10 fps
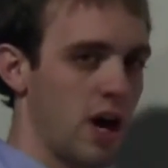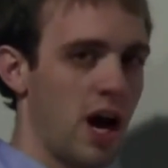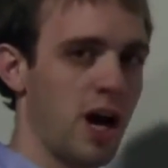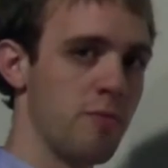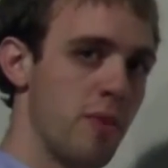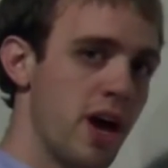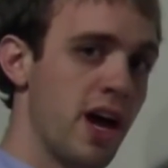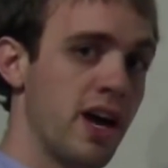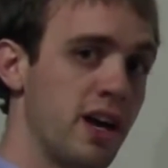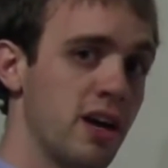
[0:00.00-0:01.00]
I
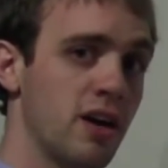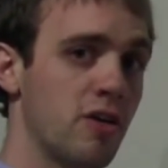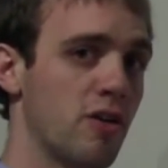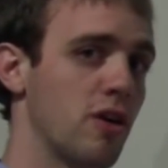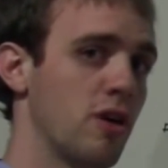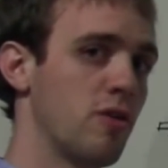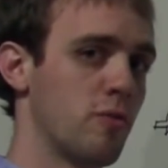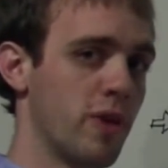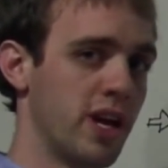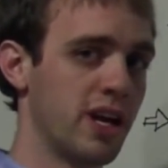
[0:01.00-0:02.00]
may
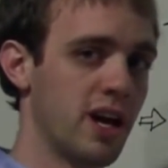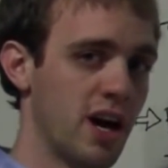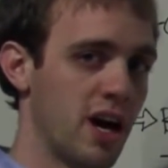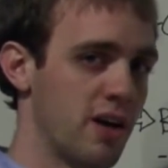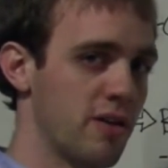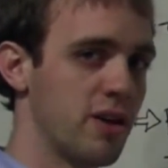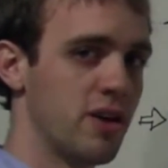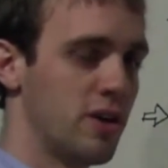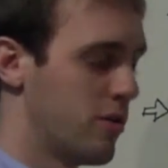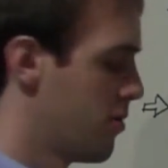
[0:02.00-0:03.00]
or may not
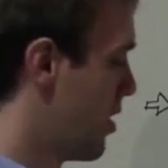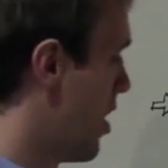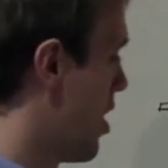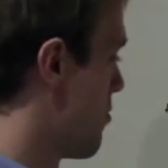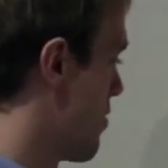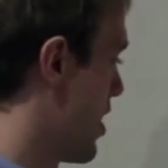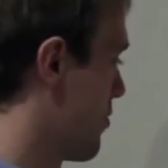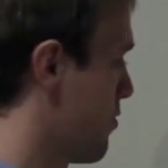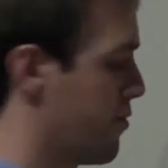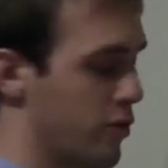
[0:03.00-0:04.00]

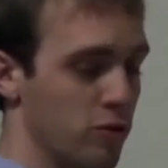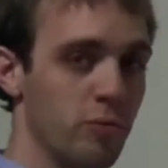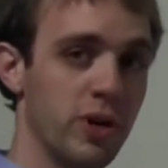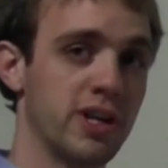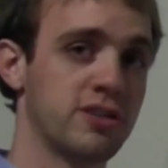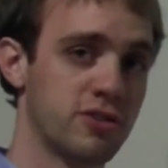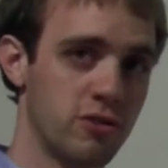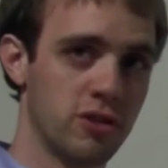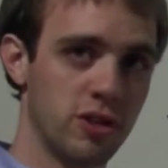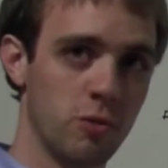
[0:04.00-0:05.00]
rank for foo, but I
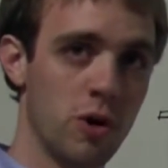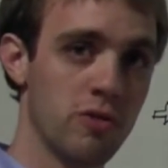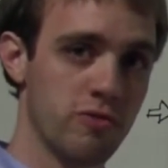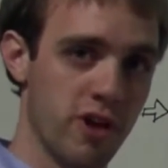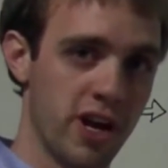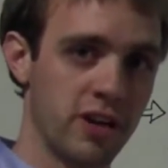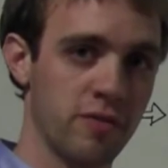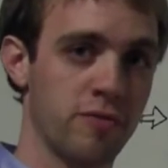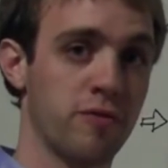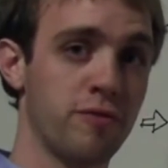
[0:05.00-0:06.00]
certainly won't
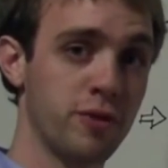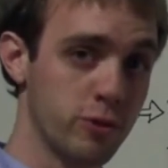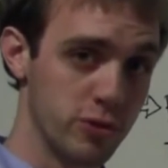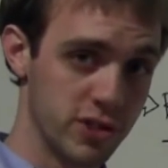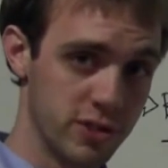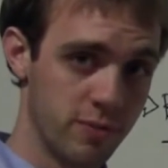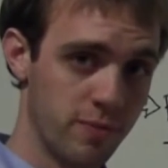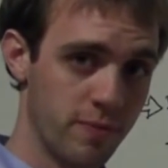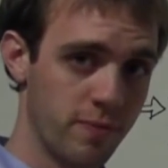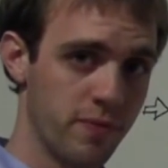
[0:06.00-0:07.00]
rank for foos.
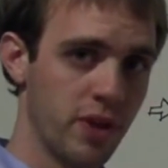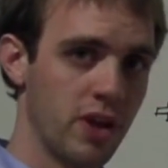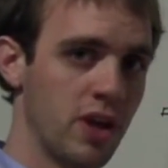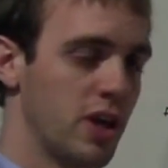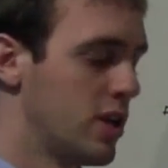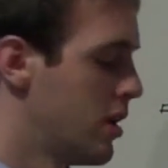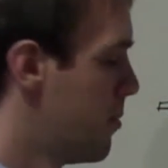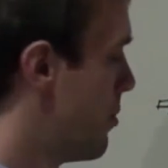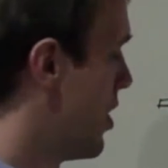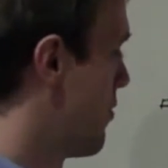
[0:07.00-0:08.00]

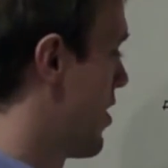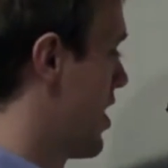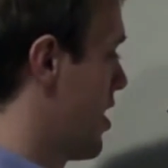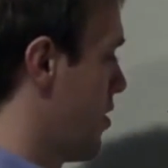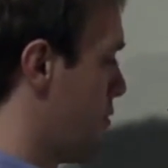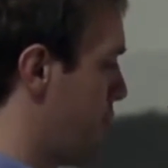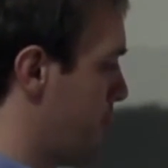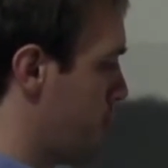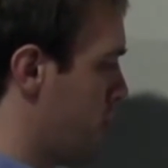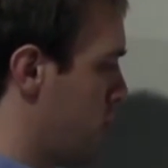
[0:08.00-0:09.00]
But if I have
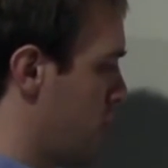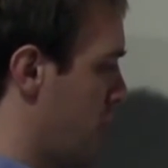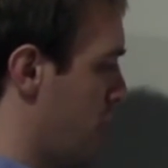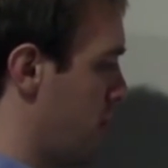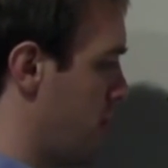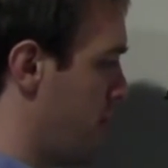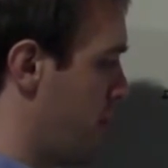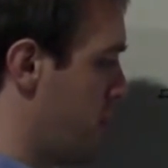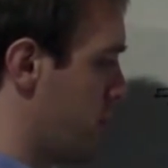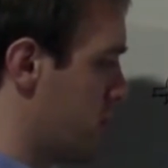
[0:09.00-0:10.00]
foo comma
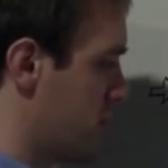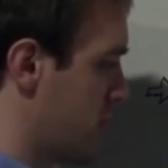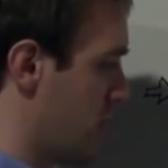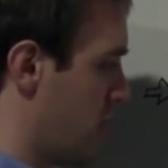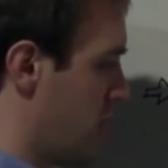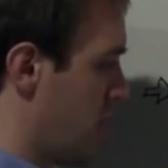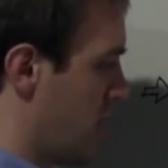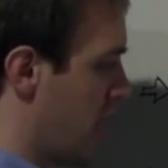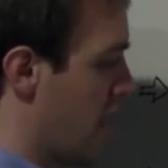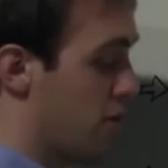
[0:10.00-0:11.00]
foos,
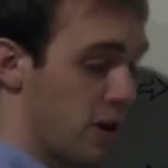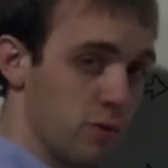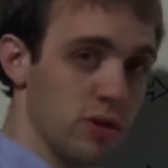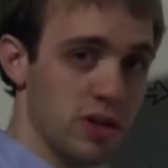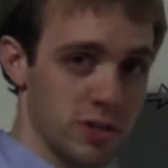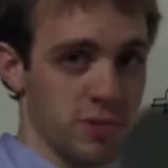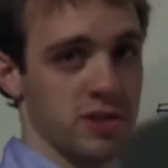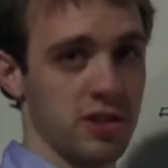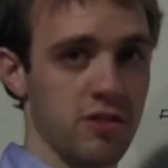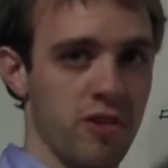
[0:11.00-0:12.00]
now I will
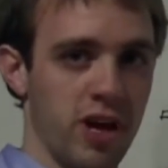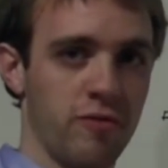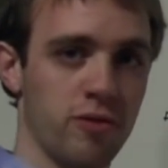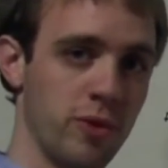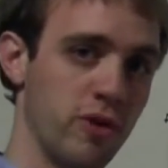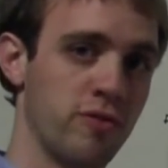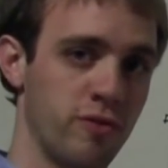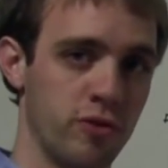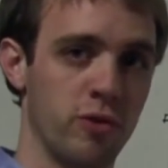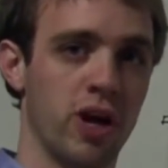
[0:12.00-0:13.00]
explicitly rank for both
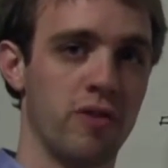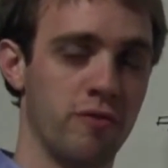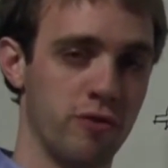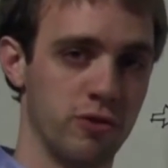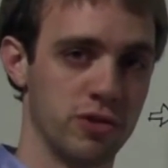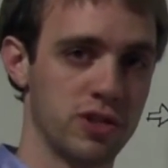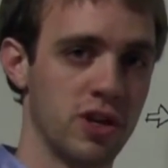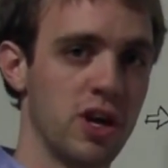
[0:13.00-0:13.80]
foo and foos.